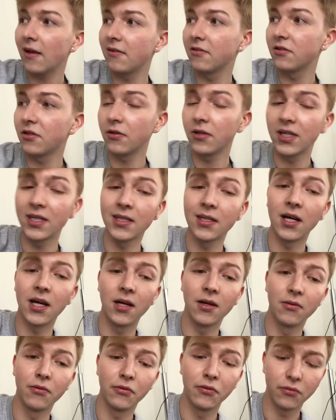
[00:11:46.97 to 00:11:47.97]
So
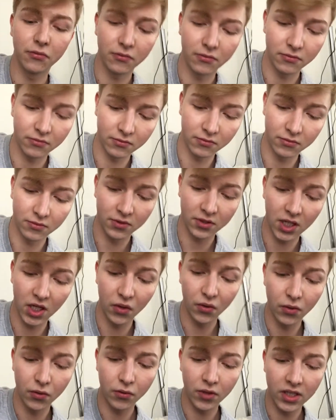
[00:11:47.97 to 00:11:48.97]
yeah, I
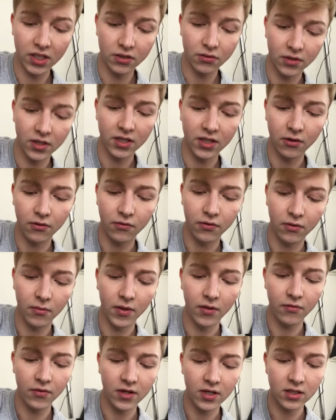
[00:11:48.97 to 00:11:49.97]
will wait right now for
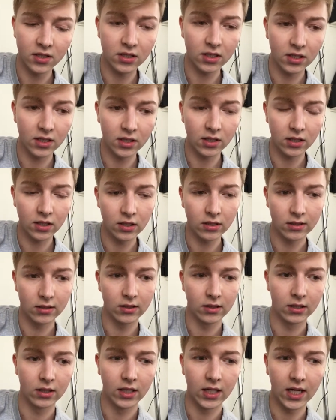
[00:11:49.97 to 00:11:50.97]
my friend, and
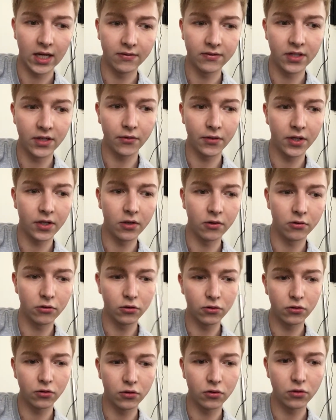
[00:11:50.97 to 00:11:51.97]
after we go
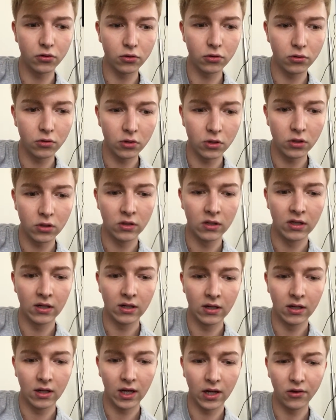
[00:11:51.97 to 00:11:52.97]
to school
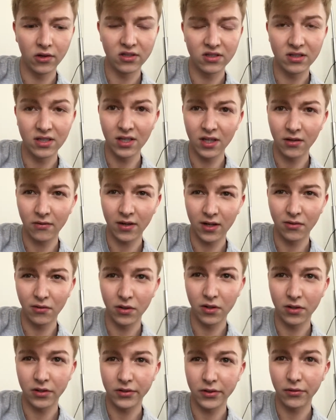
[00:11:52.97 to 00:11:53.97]
I will see if I
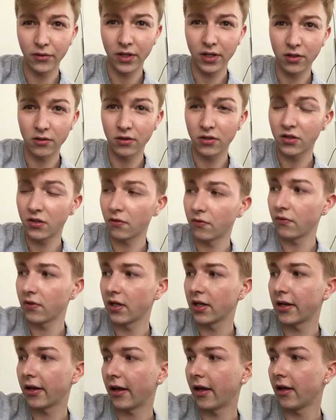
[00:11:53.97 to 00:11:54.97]
will record
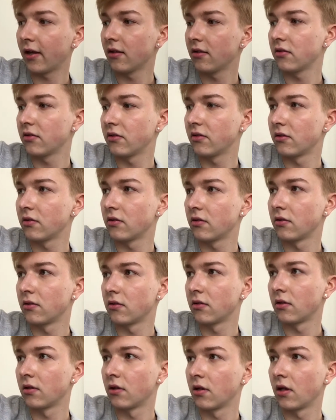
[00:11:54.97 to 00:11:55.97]
something else.
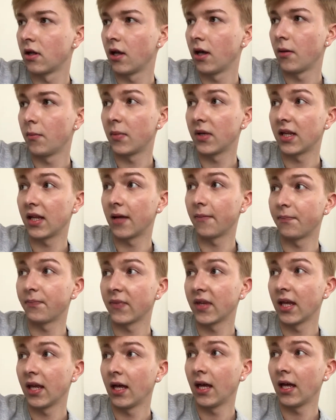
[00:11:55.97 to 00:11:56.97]
But yeah,
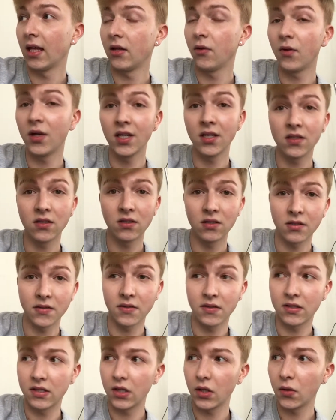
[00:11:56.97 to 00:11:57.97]
anyways,
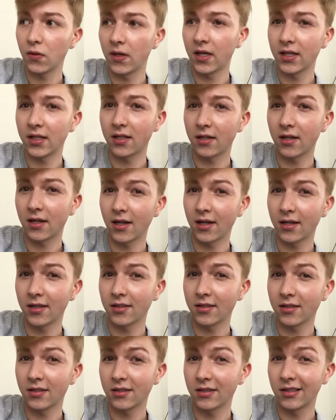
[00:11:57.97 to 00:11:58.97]
see you later
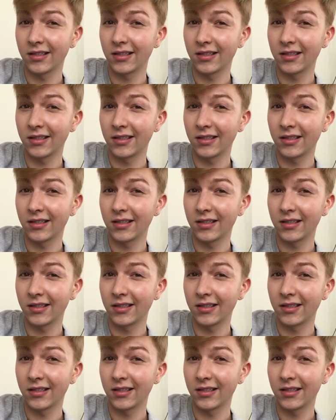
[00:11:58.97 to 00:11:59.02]
guys.